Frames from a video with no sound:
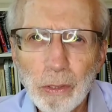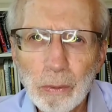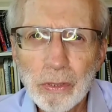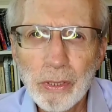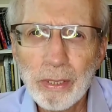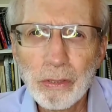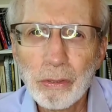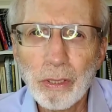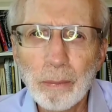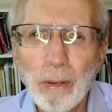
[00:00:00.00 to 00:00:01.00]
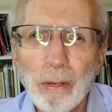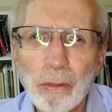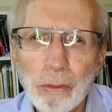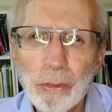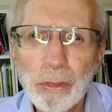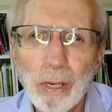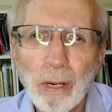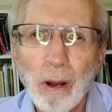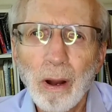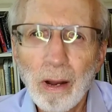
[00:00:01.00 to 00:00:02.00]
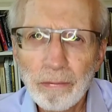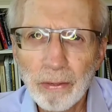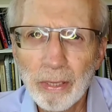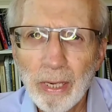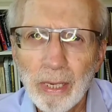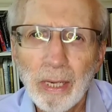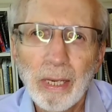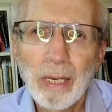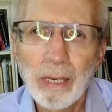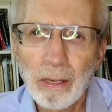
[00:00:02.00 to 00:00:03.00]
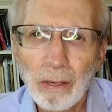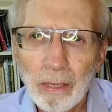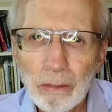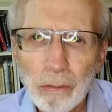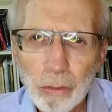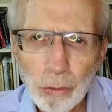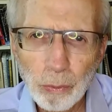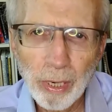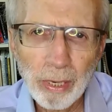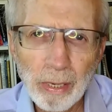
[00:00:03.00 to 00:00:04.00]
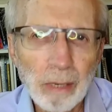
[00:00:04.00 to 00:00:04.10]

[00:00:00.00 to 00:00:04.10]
You will see the term used often in articles you read